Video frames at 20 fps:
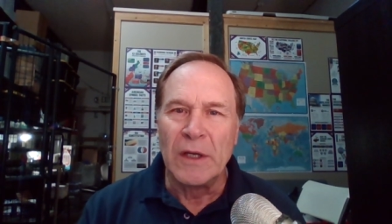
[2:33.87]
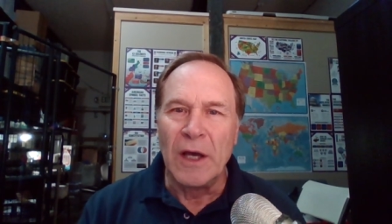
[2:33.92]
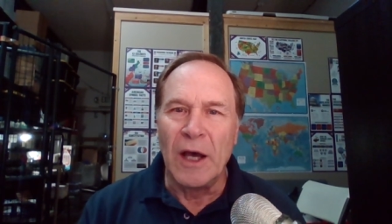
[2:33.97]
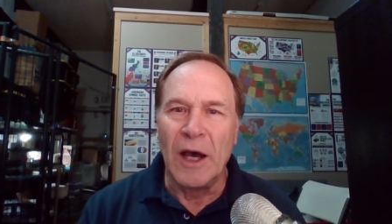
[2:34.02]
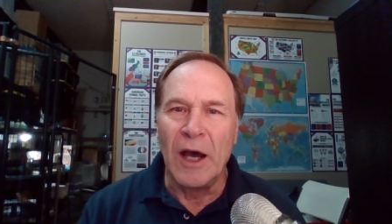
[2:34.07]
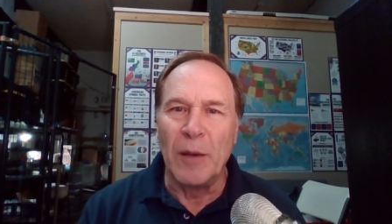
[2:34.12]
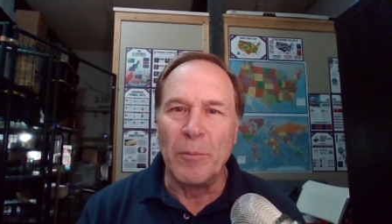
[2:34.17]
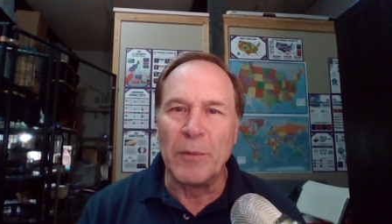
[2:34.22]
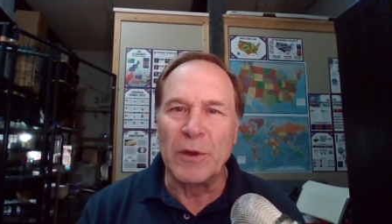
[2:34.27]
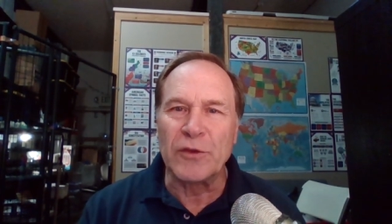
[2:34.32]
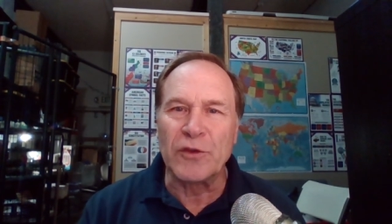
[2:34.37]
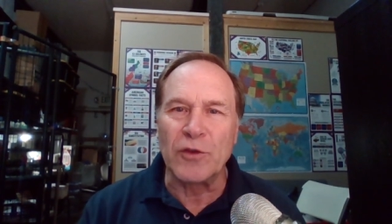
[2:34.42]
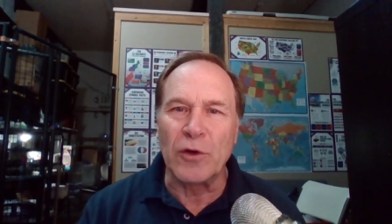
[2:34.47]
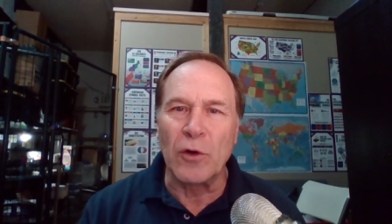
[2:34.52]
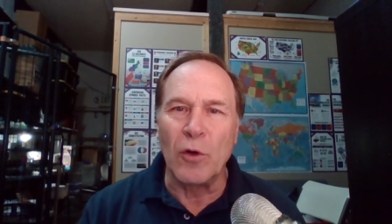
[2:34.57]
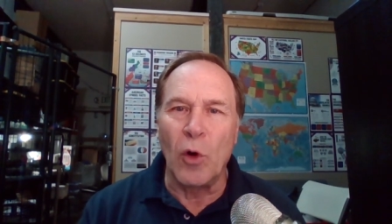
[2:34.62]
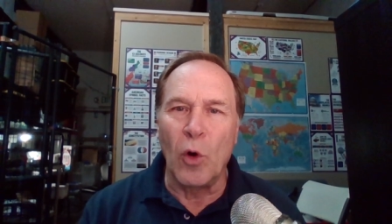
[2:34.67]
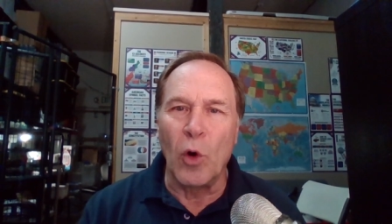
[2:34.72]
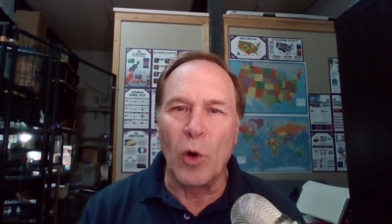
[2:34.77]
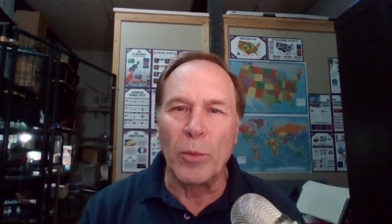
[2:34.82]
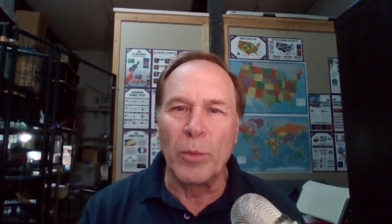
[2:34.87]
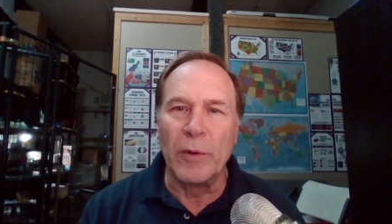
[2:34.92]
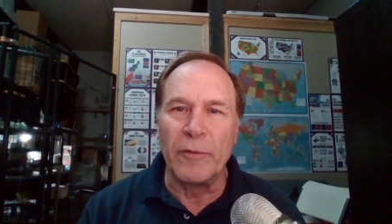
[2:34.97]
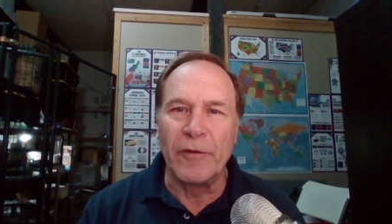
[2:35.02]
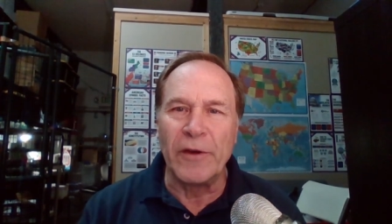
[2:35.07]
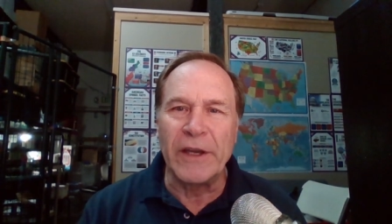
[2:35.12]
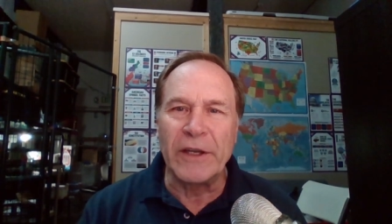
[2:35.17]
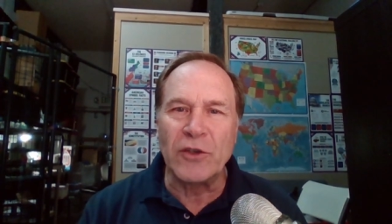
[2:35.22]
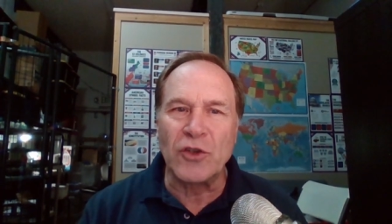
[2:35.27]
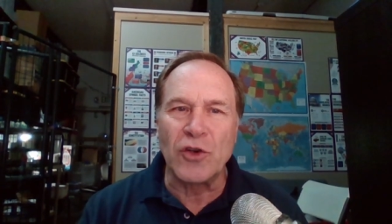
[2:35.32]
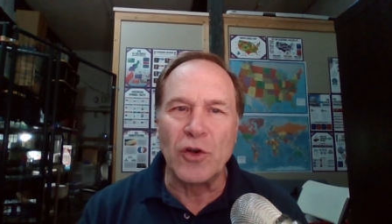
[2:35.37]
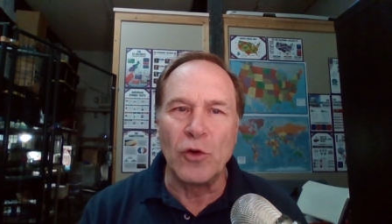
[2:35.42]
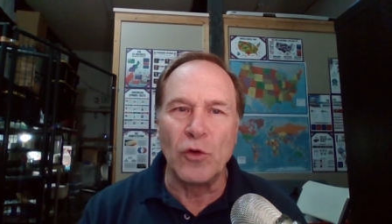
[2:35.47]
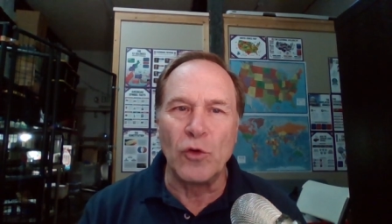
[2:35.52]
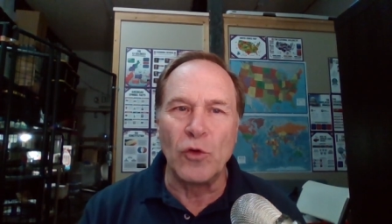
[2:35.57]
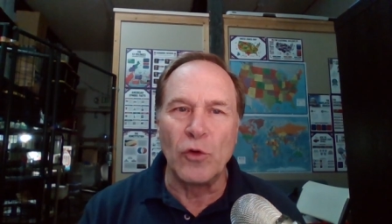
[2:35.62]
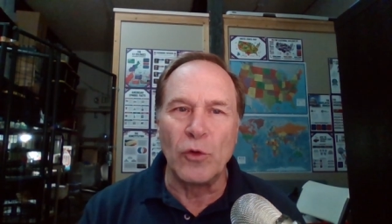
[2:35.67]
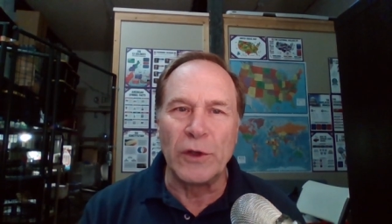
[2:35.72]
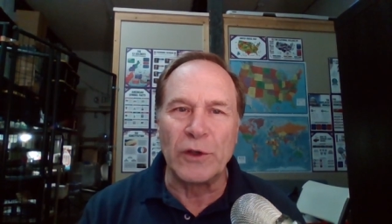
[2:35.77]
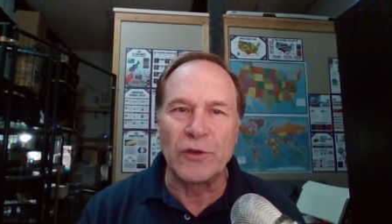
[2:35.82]
Mr. Orbovich,
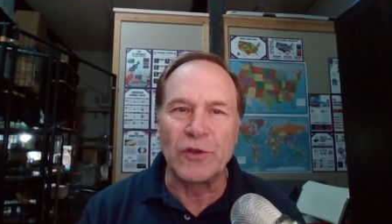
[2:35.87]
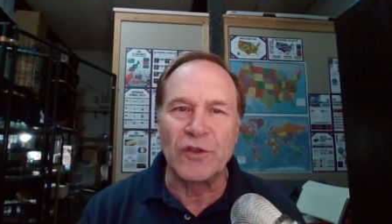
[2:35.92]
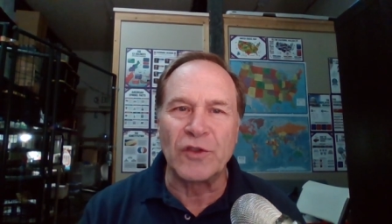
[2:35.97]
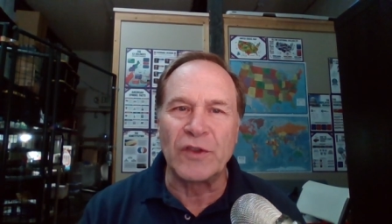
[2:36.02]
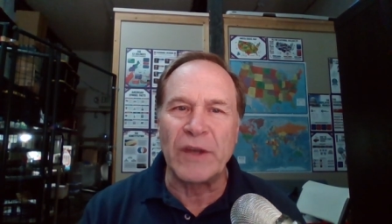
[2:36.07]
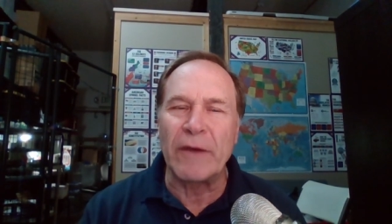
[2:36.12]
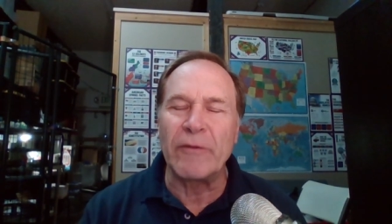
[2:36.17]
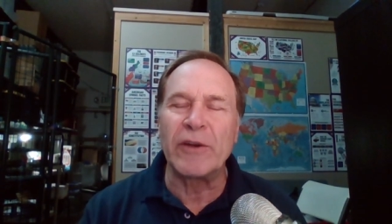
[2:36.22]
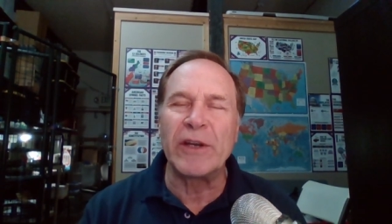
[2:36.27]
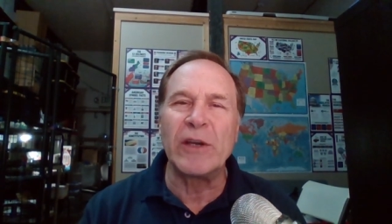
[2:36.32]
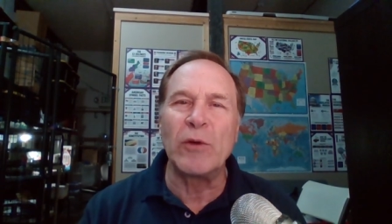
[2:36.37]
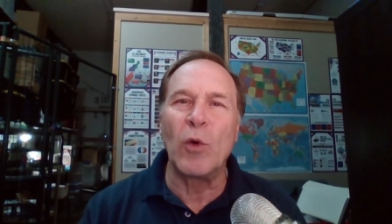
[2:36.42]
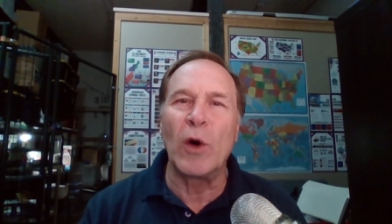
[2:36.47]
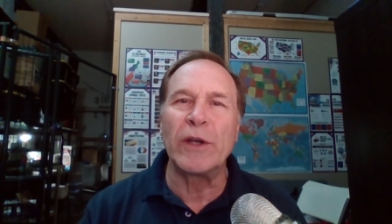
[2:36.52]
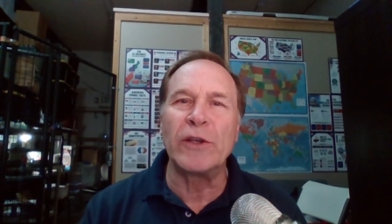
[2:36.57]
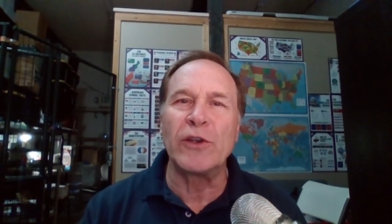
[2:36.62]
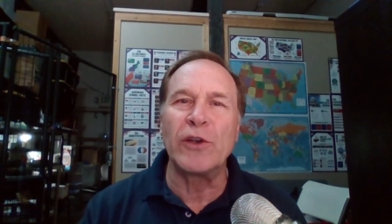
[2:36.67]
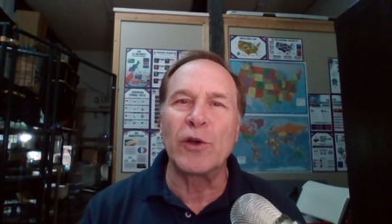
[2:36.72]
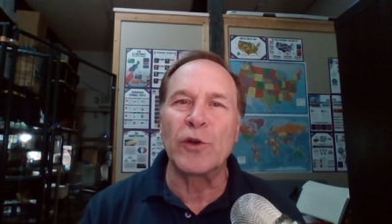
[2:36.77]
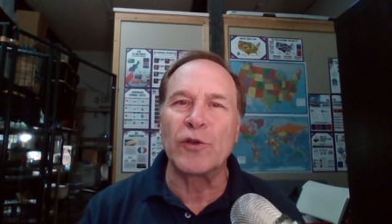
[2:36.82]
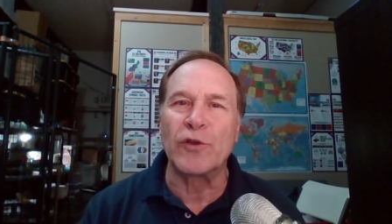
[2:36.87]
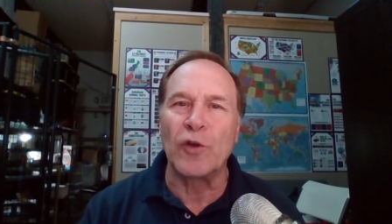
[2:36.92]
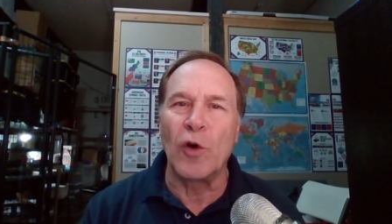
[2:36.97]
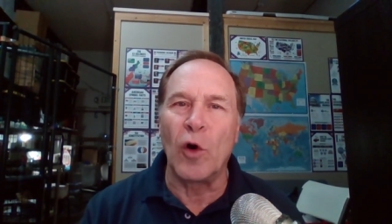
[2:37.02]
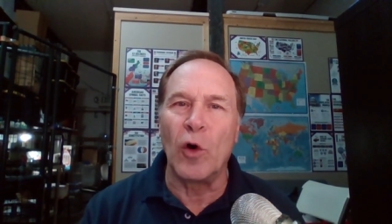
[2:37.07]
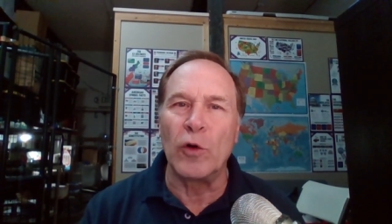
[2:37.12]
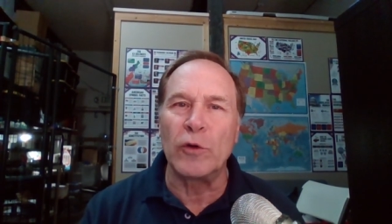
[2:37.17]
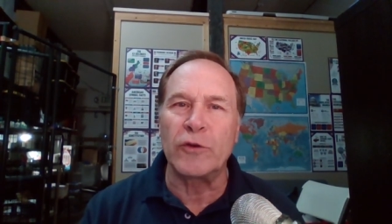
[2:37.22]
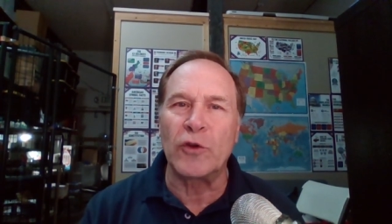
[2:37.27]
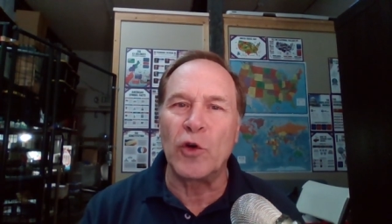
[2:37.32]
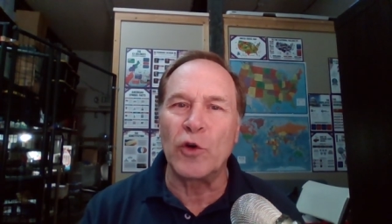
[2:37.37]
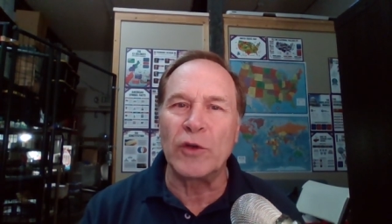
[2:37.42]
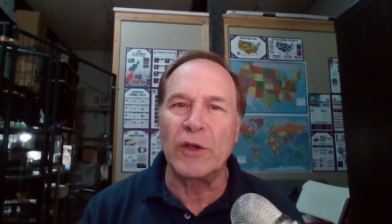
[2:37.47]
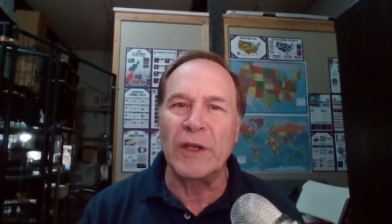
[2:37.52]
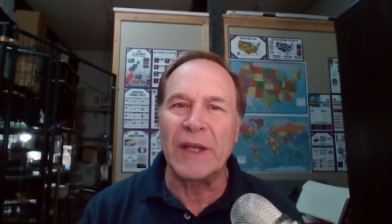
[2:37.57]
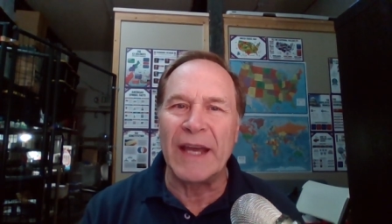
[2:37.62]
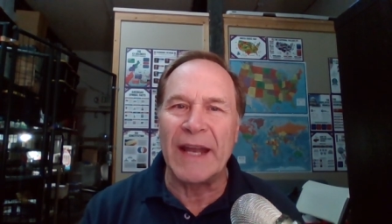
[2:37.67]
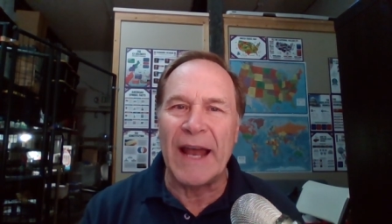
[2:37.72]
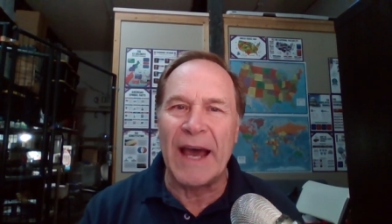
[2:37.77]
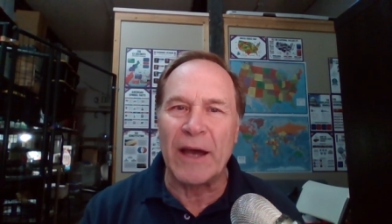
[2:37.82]
who is 71 years old,
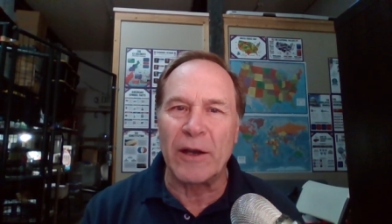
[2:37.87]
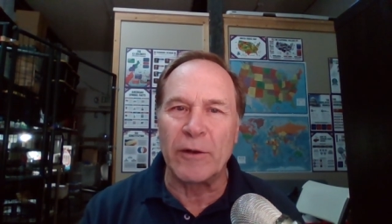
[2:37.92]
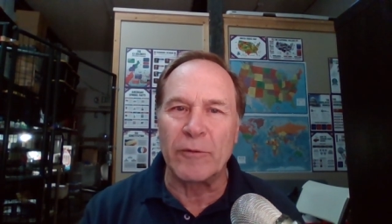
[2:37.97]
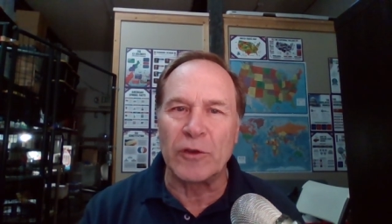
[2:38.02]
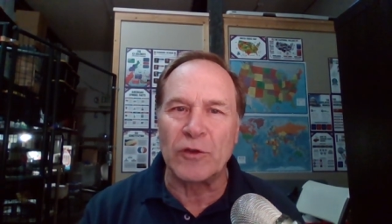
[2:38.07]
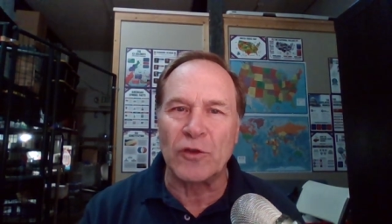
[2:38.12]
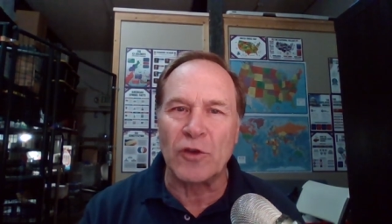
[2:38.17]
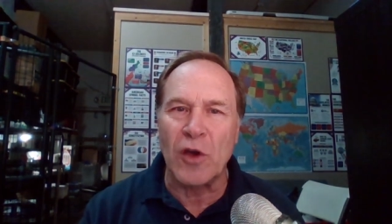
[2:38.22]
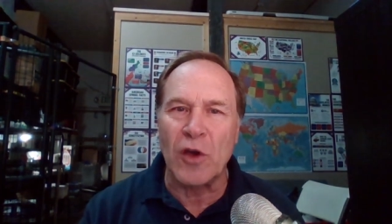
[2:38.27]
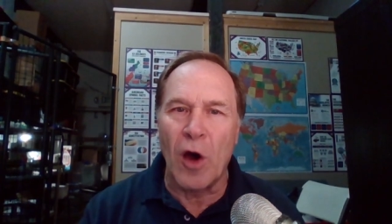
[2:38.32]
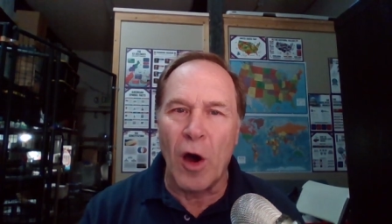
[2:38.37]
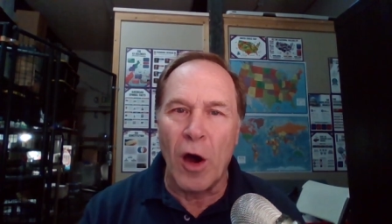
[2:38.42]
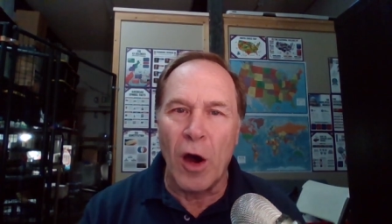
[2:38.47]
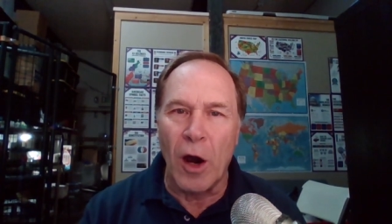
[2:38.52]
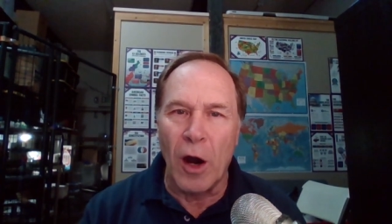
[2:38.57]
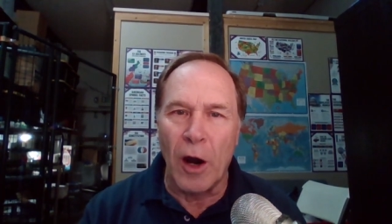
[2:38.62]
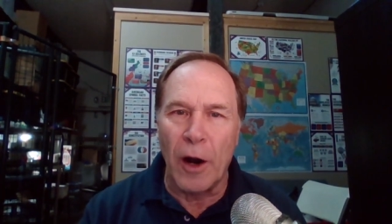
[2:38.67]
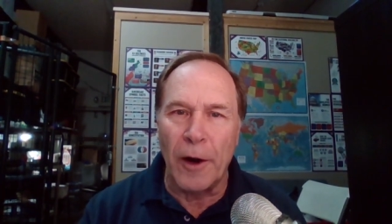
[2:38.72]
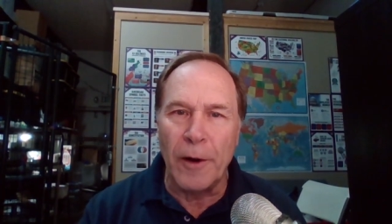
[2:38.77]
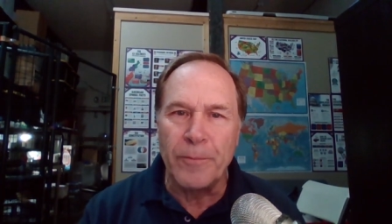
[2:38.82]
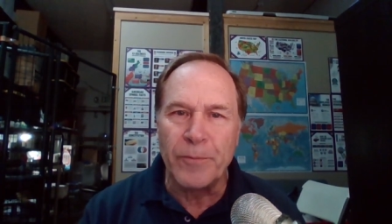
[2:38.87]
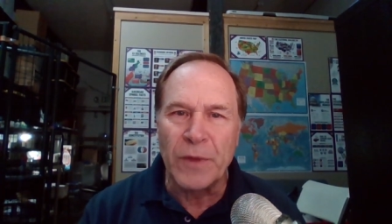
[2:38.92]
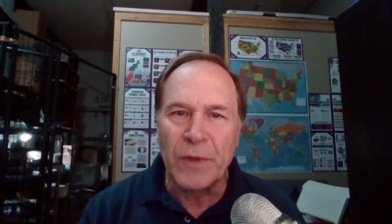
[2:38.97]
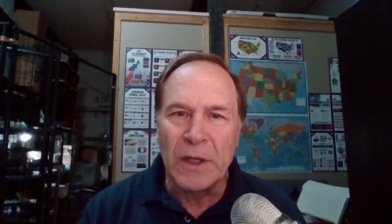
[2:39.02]
couldn't get out of his car